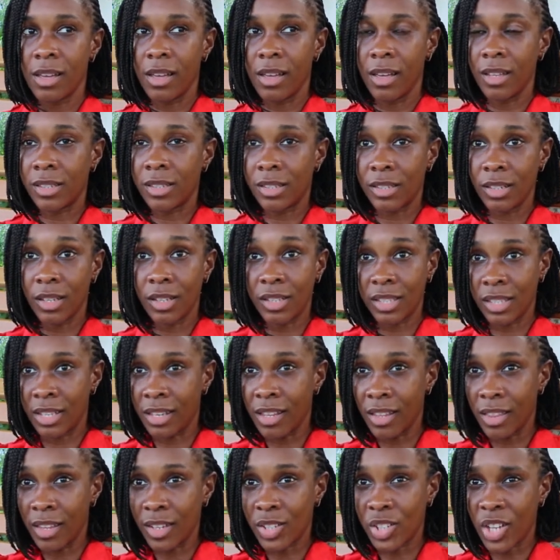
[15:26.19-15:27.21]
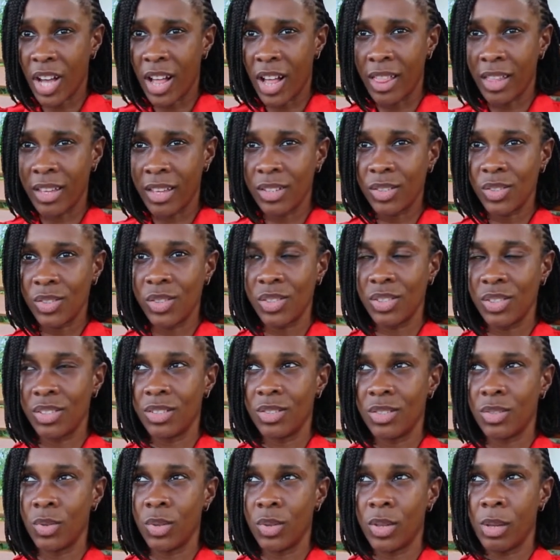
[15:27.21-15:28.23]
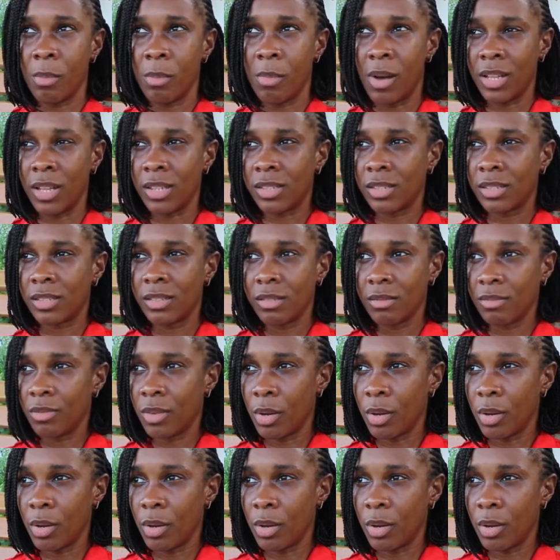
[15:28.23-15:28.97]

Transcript: It's it's another challenge. You know the mats